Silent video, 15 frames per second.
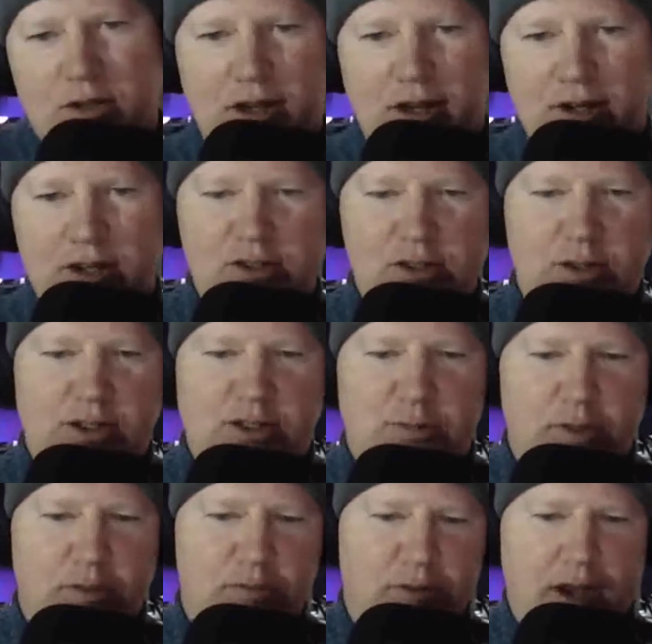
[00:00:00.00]
you do this
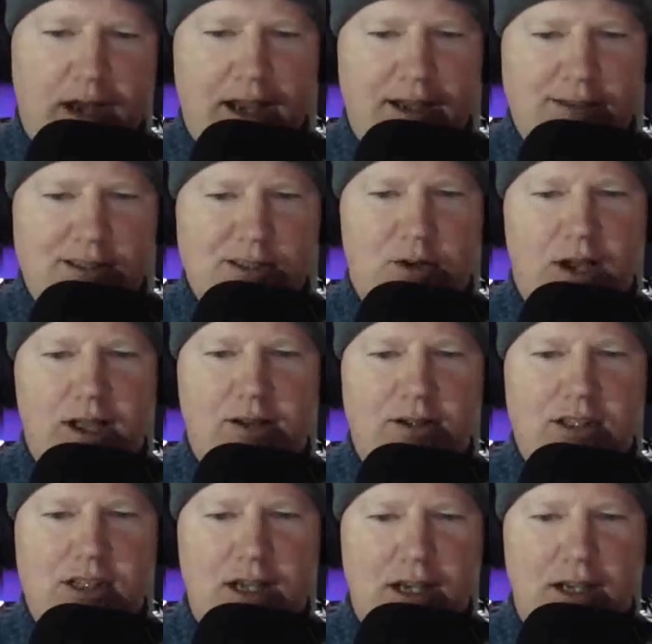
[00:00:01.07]
for the fans, so I
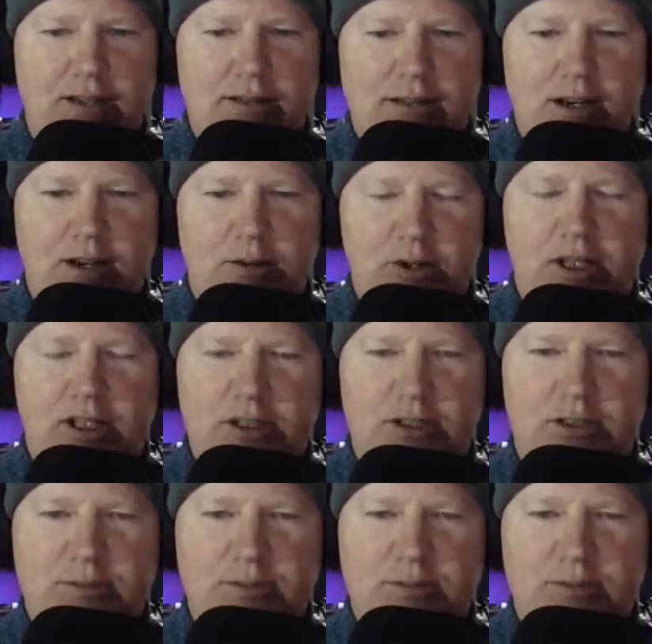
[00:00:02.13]
understand. I really do.